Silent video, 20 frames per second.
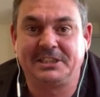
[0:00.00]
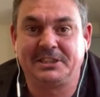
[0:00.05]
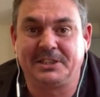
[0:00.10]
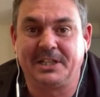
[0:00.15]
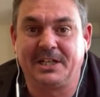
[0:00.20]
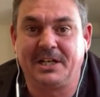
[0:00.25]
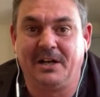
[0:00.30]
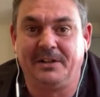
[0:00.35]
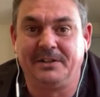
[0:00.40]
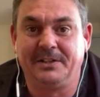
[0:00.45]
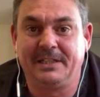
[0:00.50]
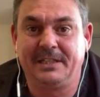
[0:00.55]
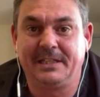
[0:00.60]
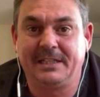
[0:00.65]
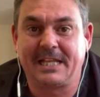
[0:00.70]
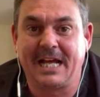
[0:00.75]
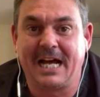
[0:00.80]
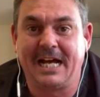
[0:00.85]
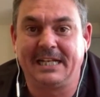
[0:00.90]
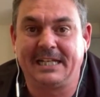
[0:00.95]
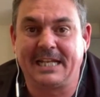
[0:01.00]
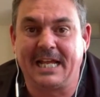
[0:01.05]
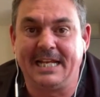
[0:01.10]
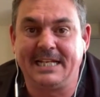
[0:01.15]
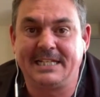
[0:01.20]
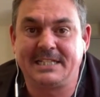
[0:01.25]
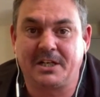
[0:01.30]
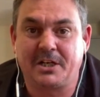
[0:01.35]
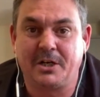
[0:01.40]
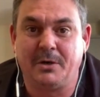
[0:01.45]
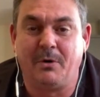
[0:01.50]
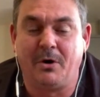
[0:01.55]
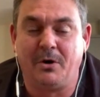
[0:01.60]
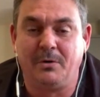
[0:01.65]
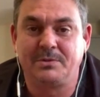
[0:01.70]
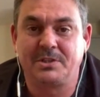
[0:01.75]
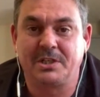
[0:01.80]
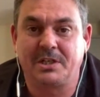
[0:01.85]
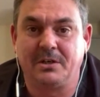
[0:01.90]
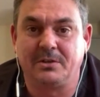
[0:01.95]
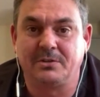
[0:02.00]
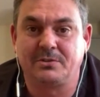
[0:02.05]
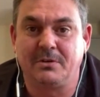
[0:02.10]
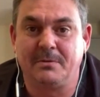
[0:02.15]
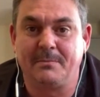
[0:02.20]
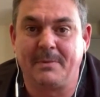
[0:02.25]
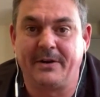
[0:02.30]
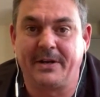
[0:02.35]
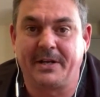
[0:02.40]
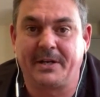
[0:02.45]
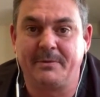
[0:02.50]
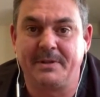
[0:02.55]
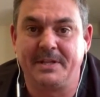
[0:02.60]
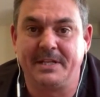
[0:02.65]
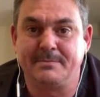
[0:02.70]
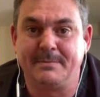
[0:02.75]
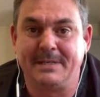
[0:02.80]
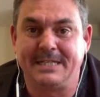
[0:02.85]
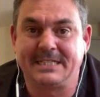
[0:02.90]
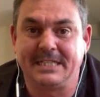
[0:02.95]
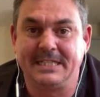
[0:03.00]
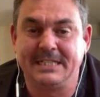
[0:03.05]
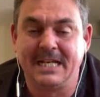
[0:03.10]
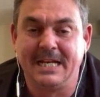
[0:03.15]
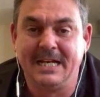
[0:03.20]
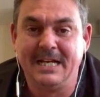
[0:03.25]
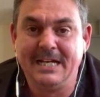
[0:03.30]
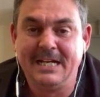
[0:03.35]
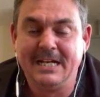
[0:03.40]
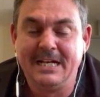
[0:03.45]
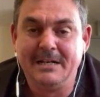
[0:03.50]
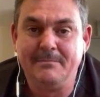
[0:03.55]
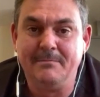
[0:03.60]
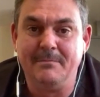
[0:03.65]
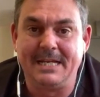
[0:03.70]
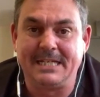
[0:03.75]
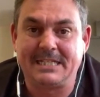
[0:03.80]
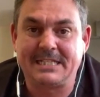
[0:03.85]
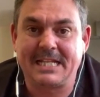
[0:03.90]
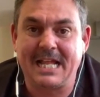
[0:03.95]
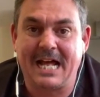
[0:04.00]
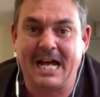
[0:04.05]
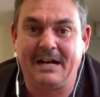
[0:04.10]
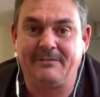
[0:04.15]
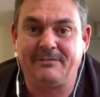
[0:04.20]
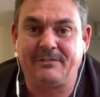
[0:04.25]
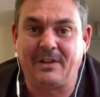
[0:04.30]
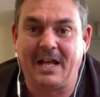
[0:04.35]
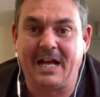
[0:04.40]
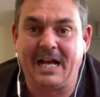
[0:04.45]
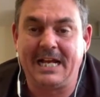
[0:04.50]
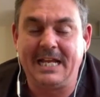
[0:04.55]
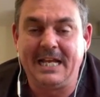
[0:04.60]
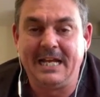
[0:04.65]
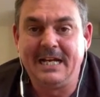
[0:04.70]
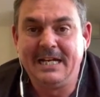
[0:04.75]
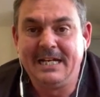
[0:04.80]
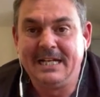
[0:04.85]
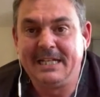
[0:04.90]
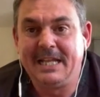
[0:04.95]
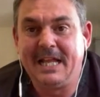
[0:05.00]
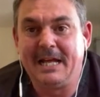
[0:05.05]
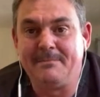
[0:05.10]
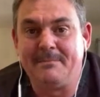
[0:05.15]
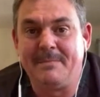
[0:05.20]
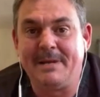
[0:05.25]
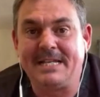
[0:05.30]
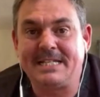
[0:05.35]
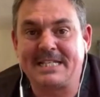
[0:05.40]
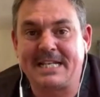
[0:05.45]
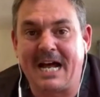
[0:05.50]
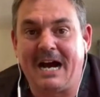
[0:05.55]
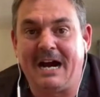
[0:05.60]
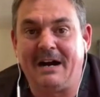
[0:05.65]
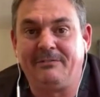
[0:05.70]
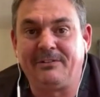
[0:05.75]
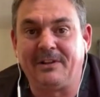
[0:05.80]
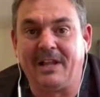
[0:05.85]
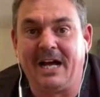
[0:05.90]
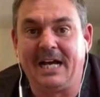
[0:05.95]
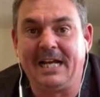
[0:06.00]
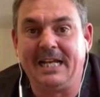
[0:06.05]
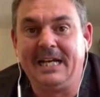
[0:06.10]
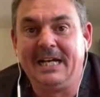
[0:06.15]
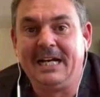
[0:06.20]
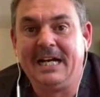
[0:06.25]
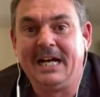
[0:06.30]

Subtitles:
should have gone that day to go home to go to America with his missus. Missed that flight, then missed our flight,